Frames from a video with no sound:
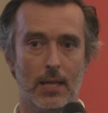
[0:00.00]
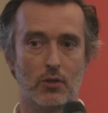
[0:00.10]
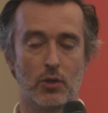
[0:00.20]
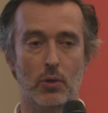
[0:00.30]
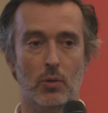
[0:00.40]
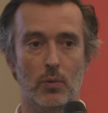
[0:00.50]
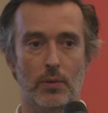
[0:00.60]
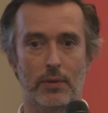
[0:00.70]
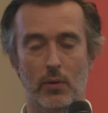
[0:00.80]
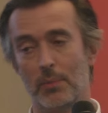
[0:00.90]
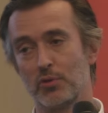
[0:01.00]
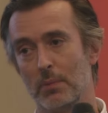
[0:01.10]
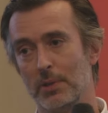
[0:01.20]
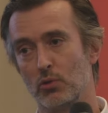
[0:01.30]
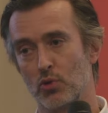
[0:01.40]
So the Web
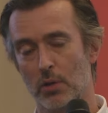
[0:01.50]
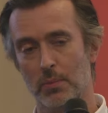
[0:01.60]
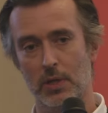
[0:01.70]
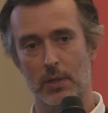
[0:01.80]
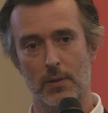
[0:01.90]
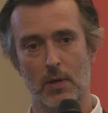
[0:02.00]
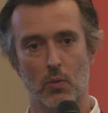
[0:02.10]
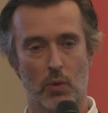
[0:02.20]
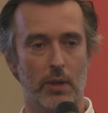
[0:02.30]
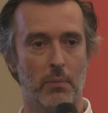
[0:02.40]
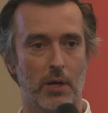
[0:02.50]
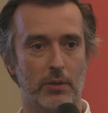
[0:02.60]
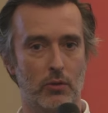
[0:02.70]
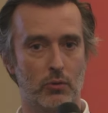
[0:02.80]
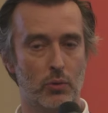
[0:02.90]
Summit is going to be one of the
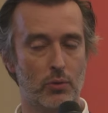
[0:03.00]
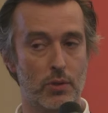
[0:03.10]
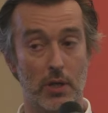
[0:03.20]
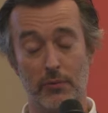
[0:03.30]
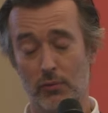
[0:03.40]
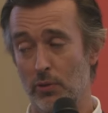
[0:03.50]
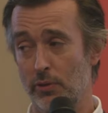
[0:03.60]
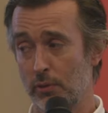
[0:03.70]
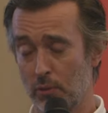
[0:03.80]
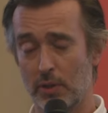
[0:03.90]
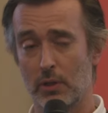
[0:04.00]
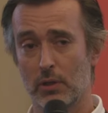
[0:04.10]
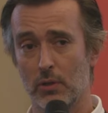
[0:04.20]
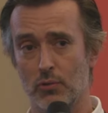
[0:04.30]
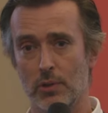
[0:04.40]
marketing tools, and if you look at
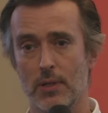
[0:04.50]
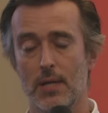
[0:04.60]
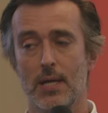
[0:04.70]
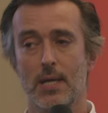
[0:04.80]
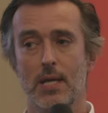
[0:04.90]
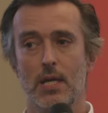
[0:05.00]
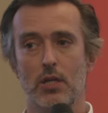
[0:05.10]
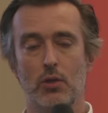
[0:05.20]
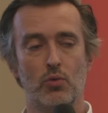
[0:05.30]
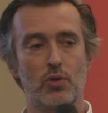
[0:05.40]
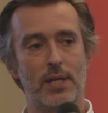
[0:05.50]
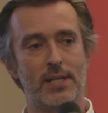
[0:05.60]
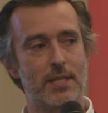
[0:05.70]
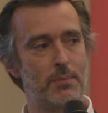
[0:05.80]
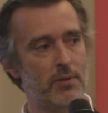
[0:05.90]
it closely, you'll see
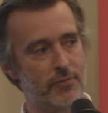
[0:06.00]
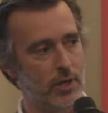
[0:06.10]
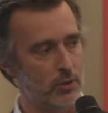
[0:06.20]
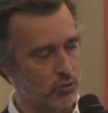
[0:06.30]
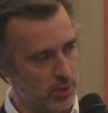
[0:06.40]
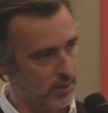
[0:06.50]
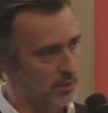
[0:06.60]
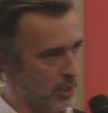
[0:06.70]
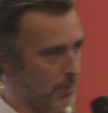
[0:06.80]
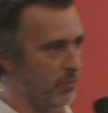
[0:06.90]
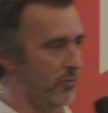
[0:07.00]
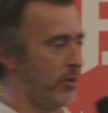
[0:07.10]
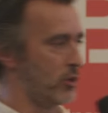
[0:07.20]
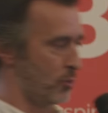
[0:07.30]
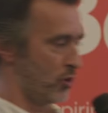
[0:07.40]
that some of the values that this type of
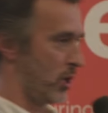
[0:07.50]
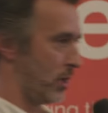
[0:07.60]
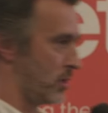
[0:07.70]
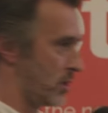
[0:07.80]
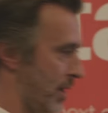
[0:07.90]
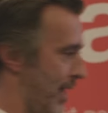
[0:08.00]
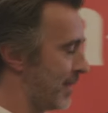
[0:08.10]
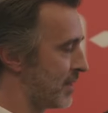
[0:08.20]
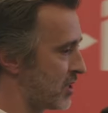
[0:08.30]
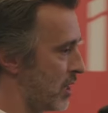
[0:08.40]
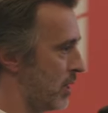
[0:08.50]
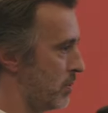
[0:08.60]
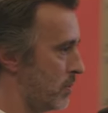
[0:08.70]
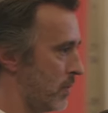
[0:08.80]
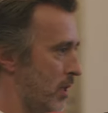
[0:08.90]
events projects are the
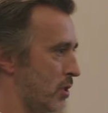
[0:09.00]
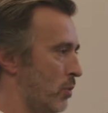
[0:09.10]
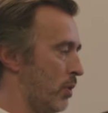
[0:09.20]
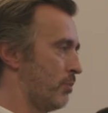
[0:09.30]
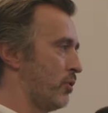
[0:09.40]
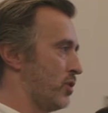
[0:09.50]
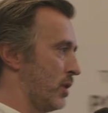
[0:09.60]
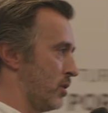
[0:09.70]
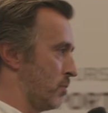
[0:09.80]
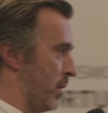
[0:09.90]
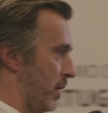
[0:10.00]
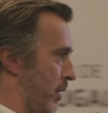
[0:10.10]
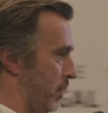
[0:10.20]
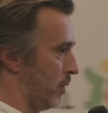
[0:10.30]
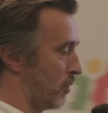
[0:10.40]
same as the one projected
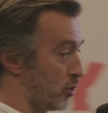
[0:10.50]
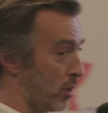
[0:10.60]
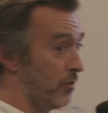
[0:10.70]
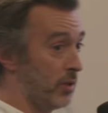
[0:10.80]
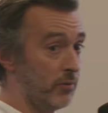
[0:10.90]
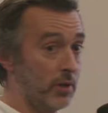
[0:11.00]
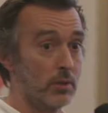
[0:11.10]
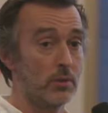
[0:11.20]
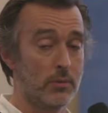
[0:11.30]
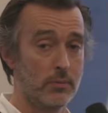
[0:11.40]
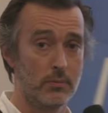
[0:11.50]
by surfing events,